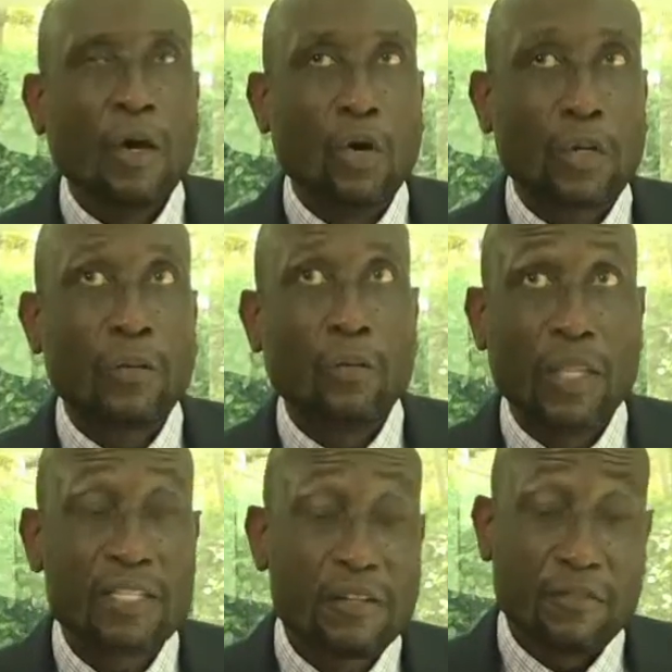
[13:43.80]
Okay,
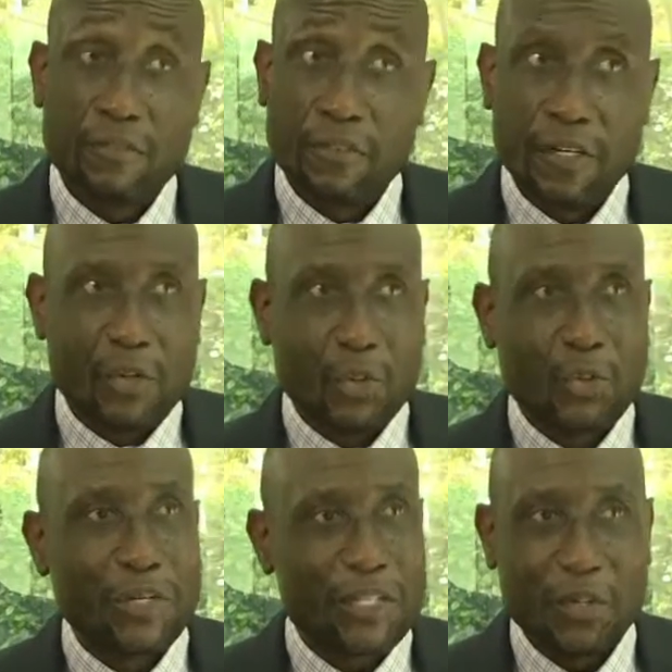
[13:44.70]
that's a very good
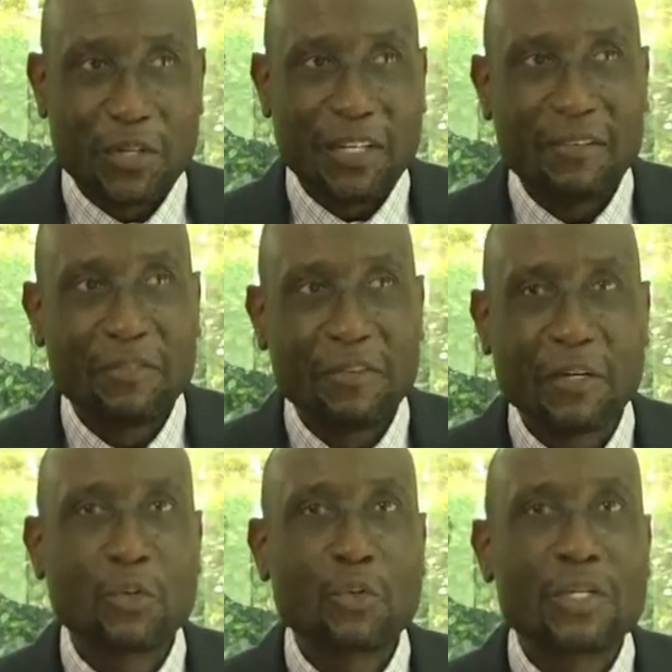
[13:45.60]
question. A
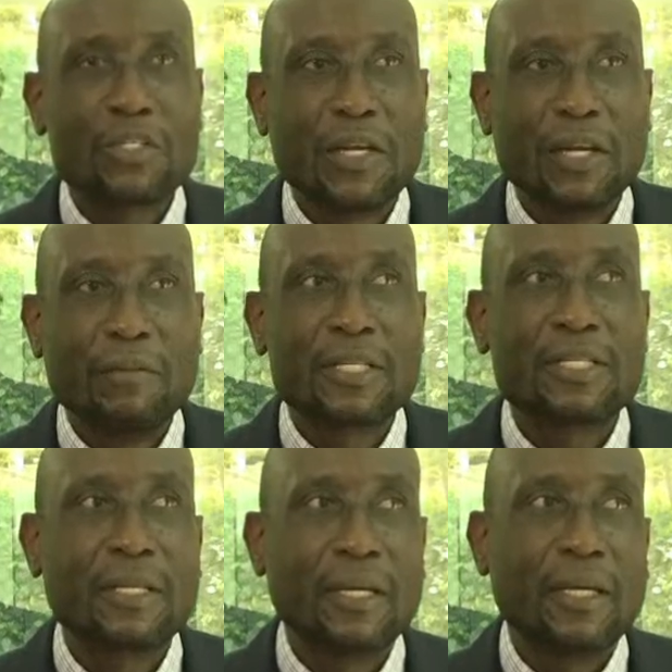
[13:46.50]
very good question, I
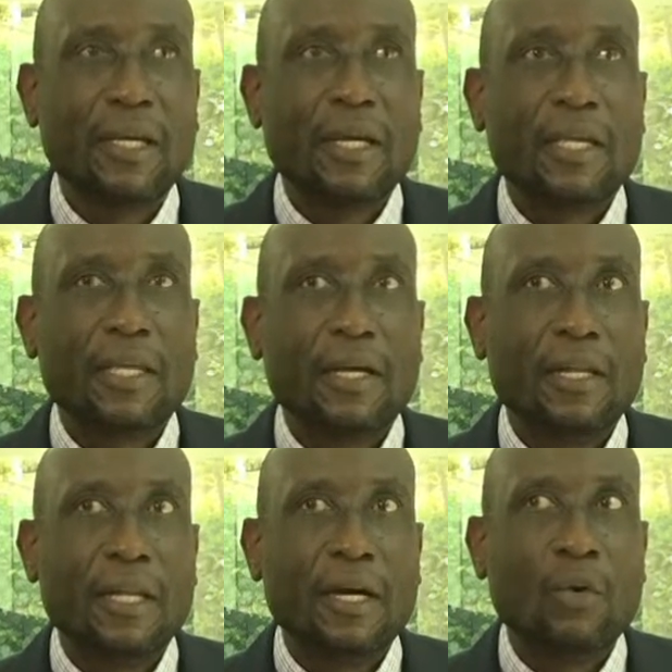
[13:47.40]
must say.
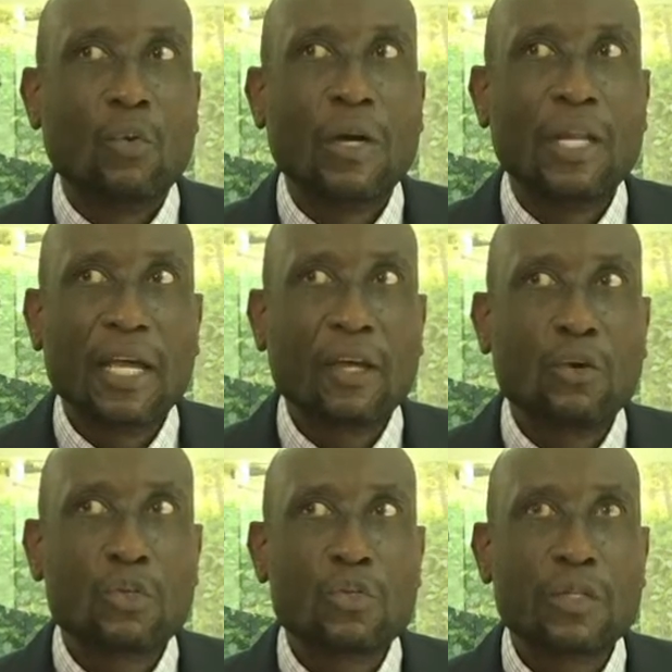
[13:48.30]
Yeah. Now, when I
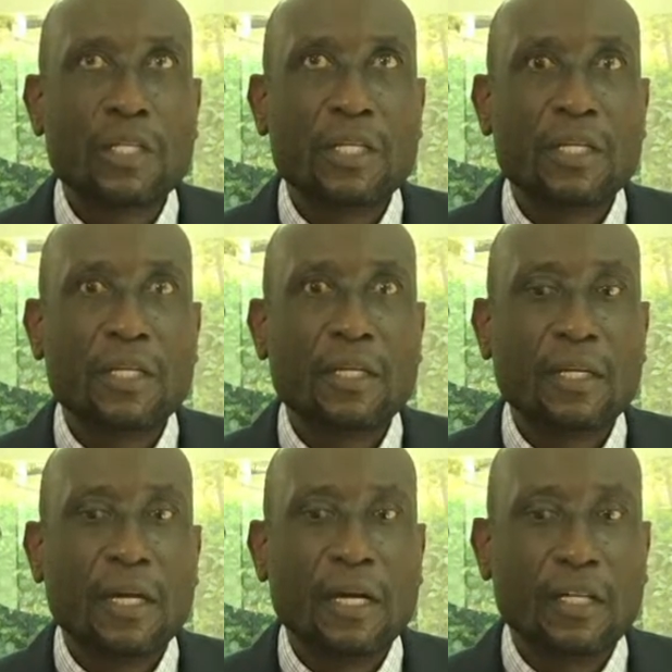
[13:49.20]
go to the
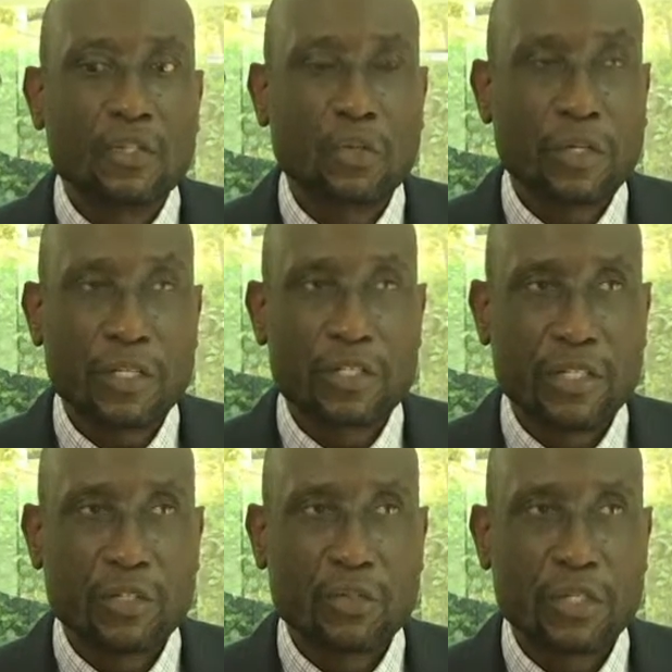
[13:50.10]
stock
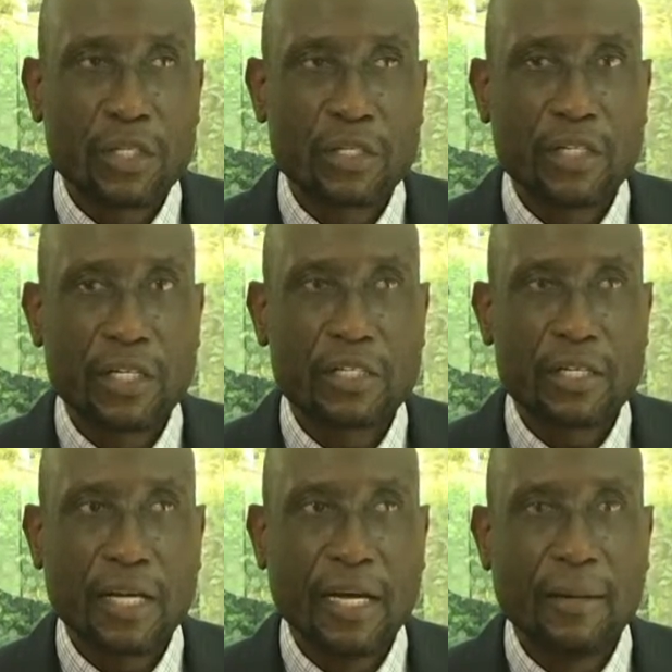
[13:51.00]
exchange to sell the shares,
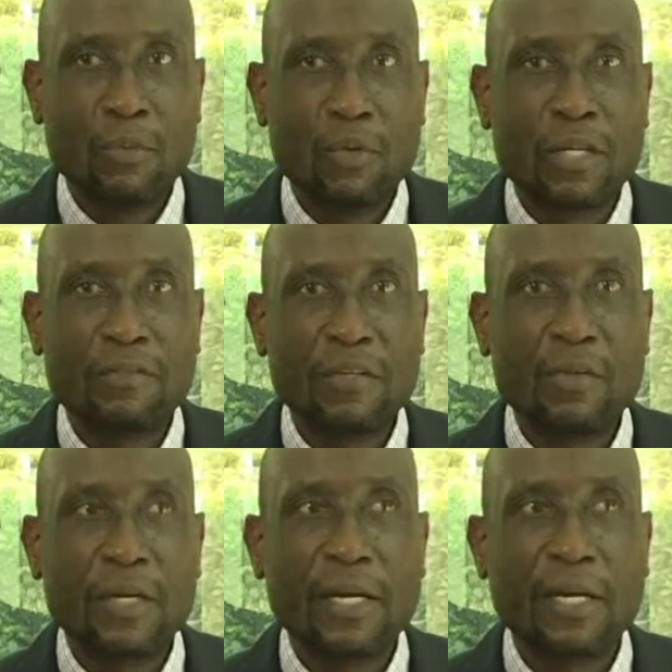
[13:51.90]
I'm not giving
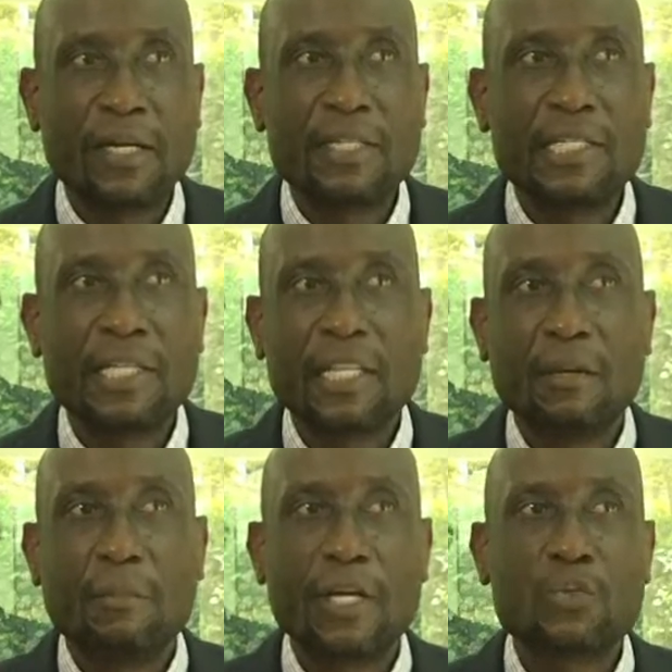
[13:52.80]
you a guarantee that the
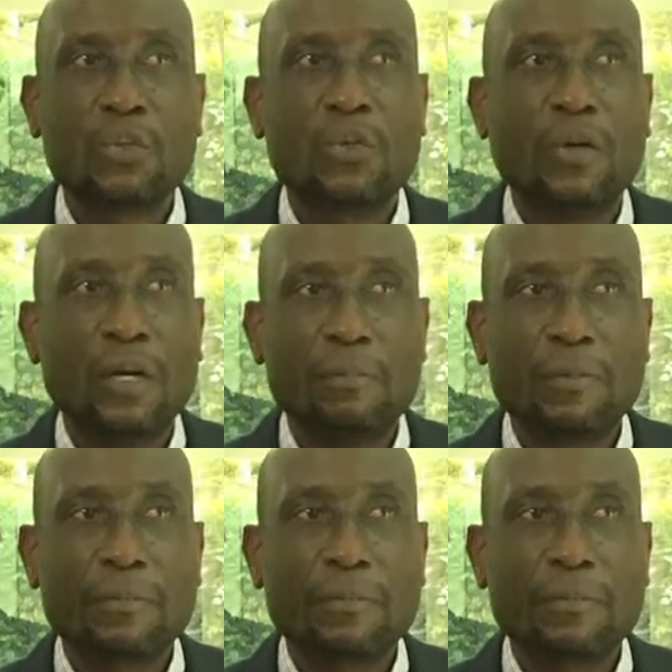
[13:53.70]
price will go up.